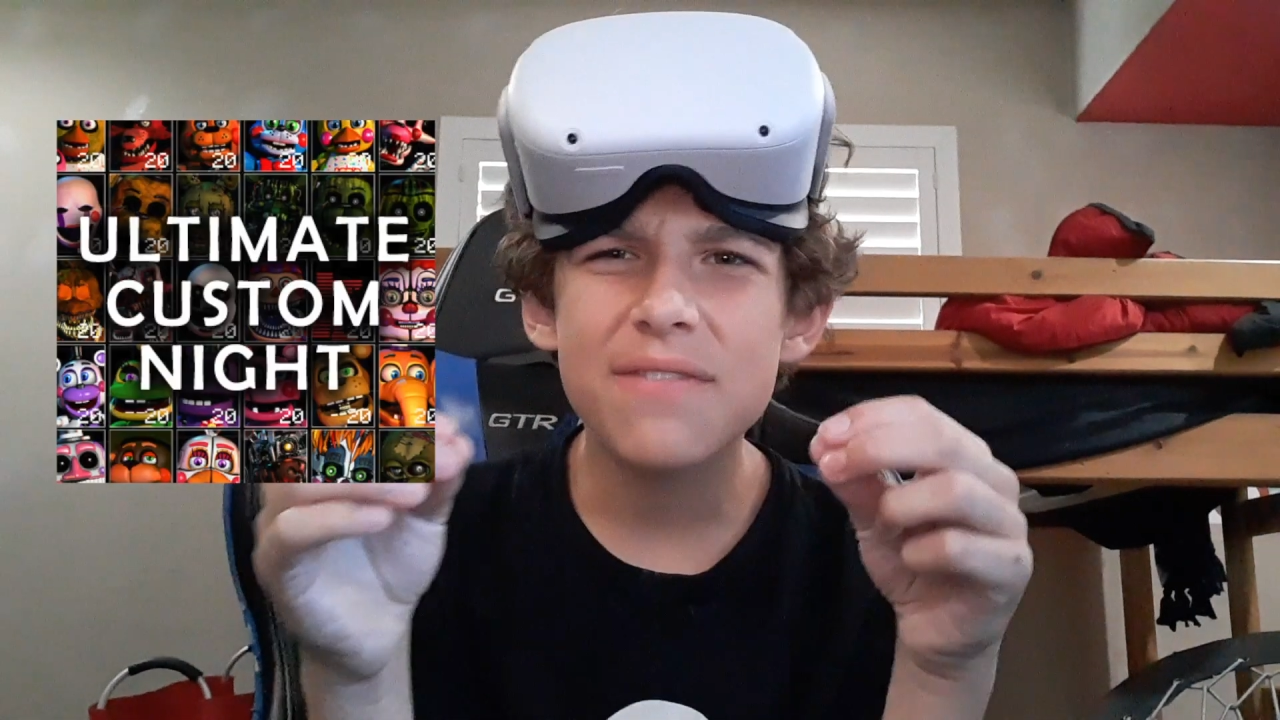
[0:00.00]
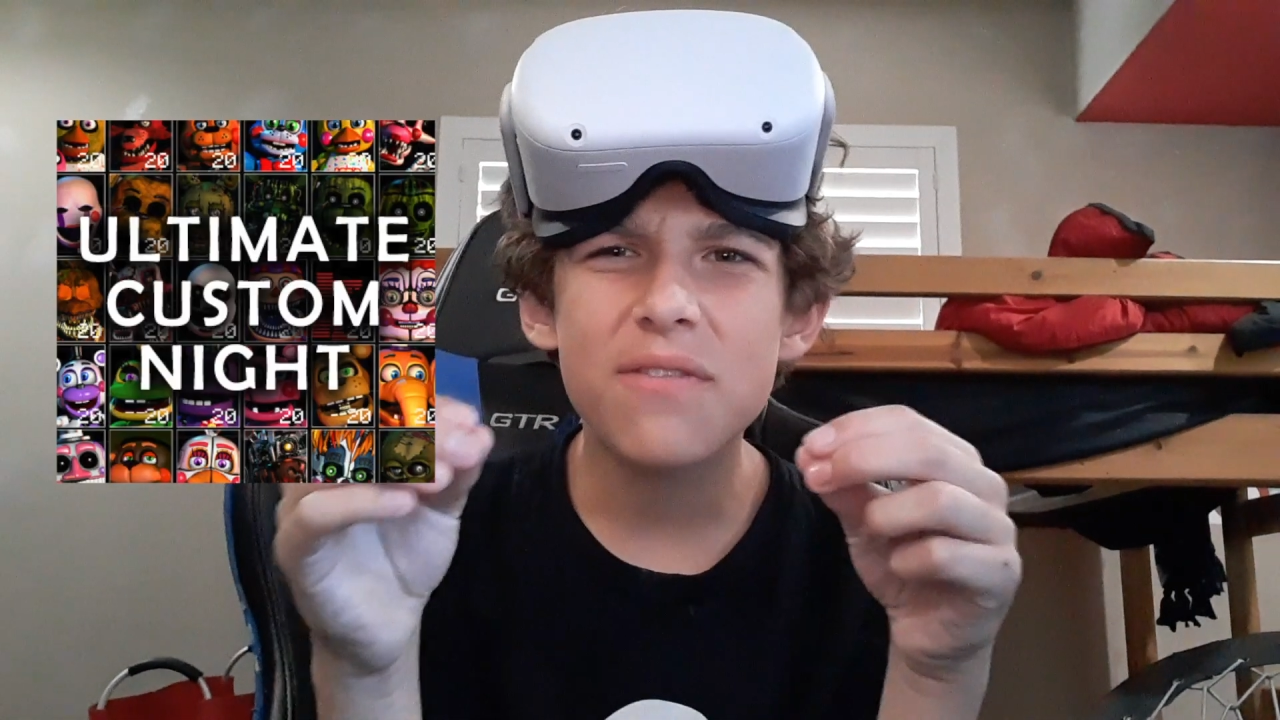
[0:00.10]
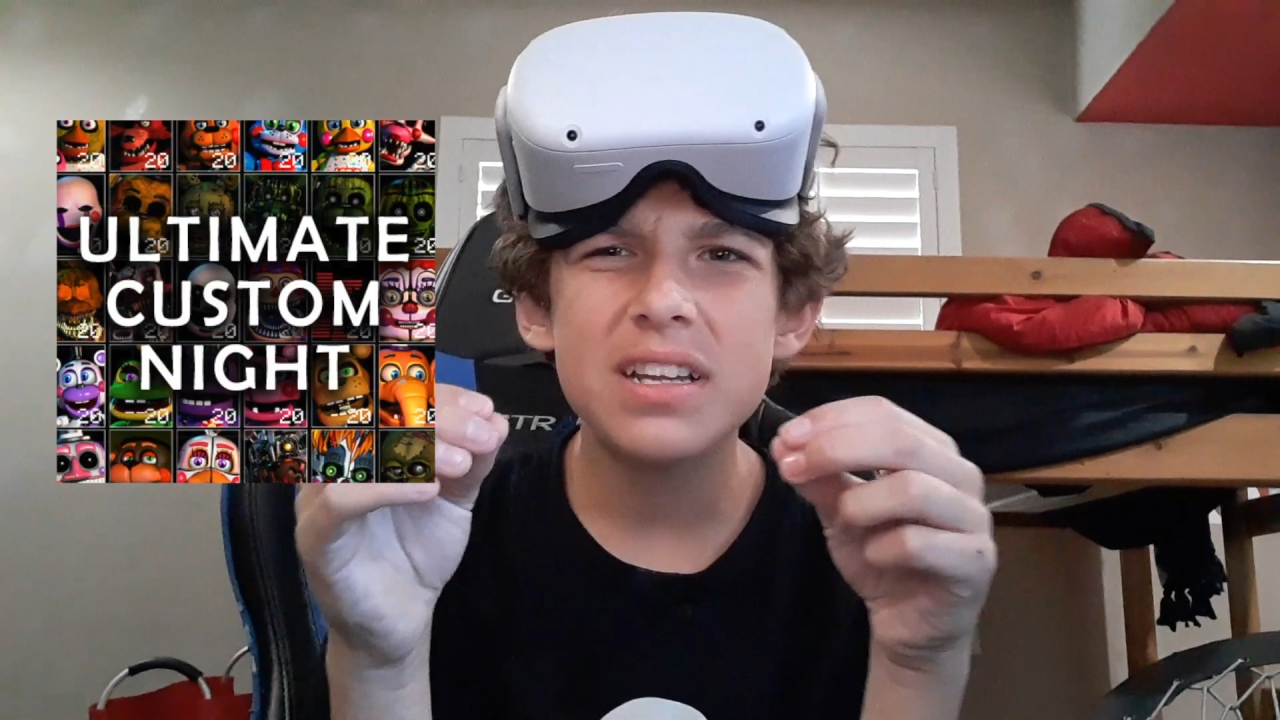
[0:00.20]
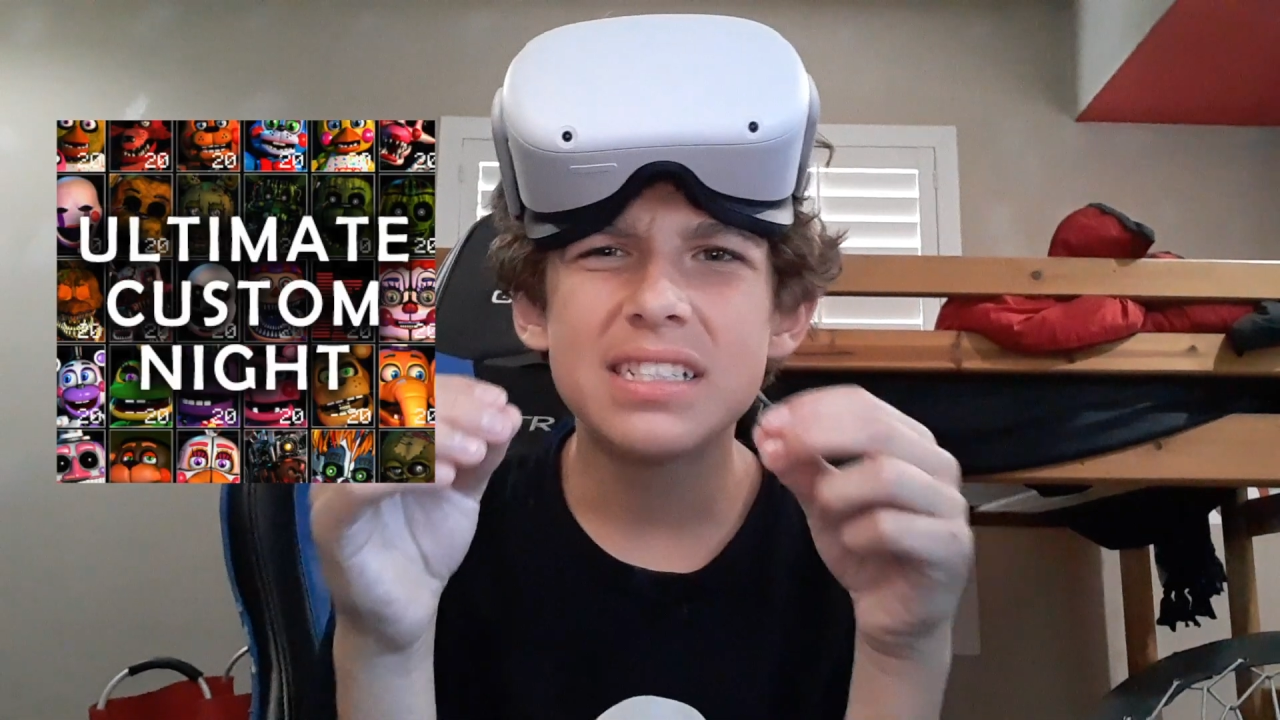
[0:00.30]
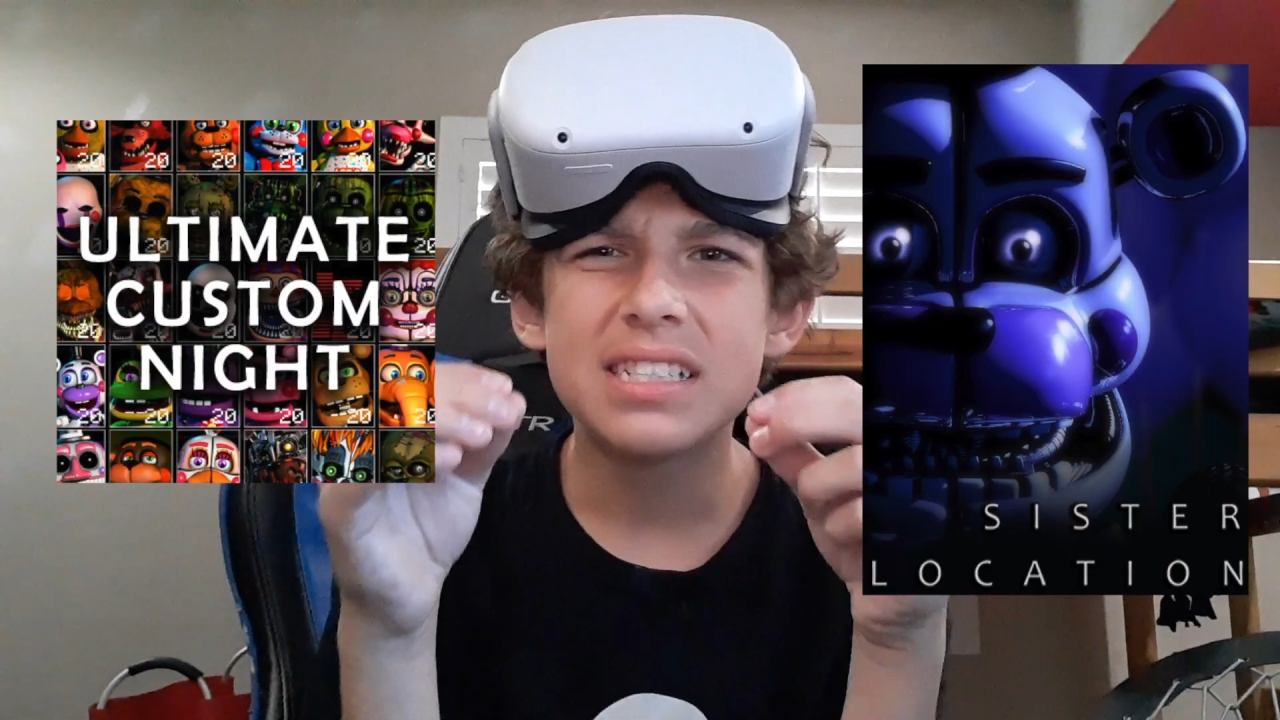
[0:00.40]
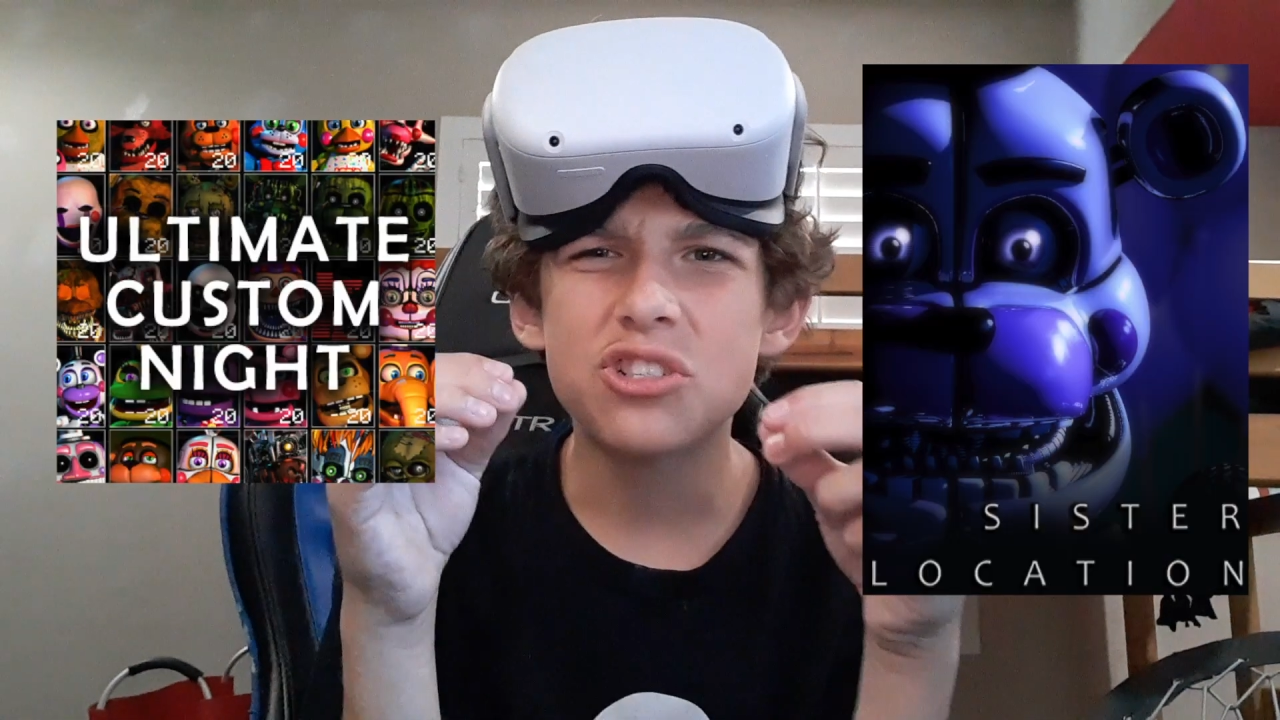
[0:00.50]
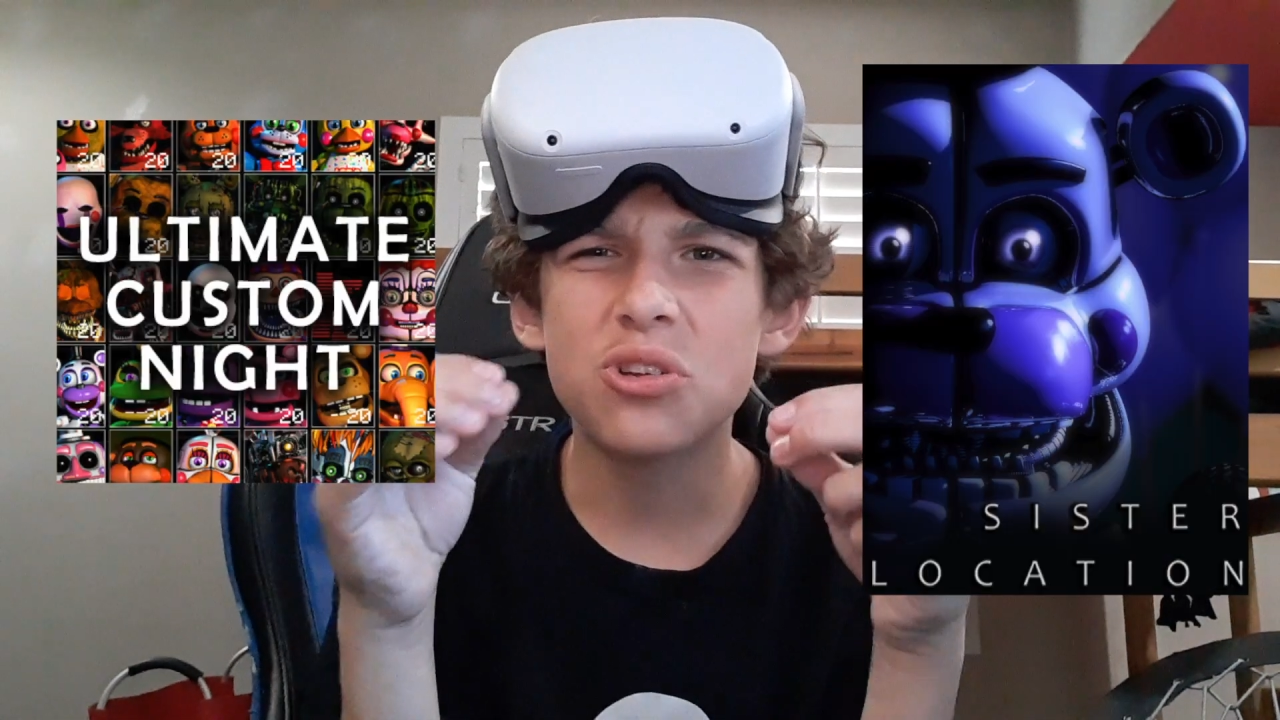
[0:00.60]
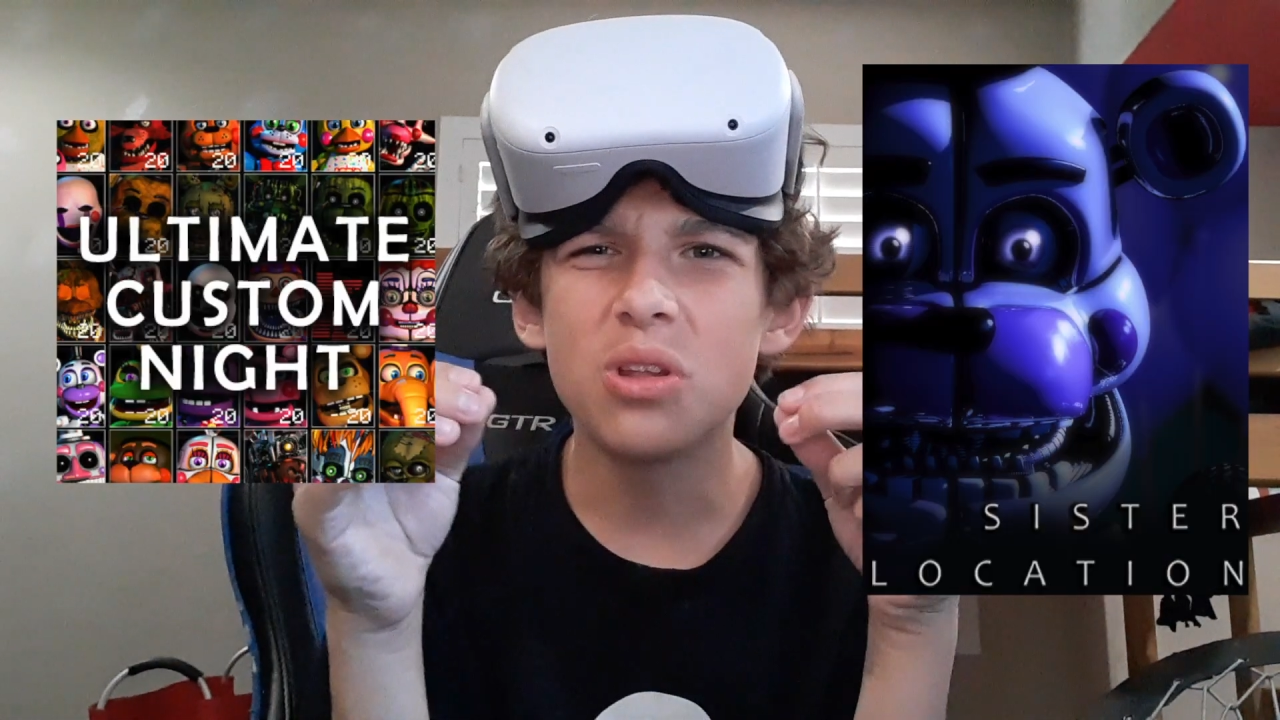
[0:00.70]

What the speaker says: Freddy's Sister